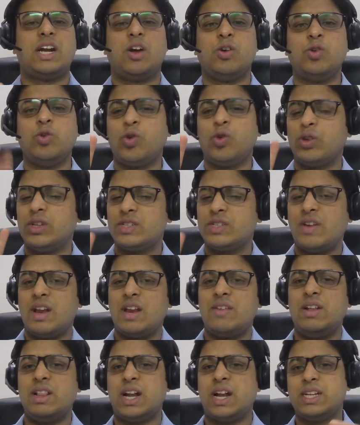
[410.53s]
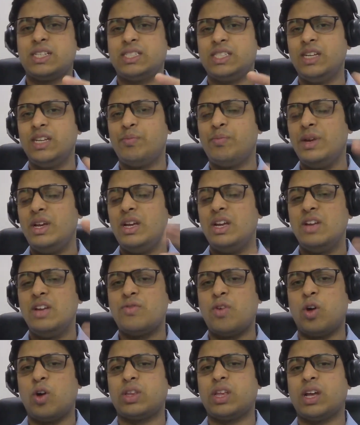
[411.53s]
Now you know this very well. That is CP if
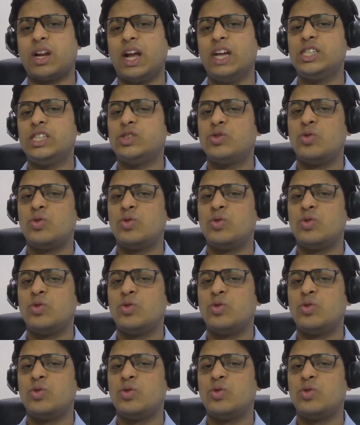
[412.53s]
authorized,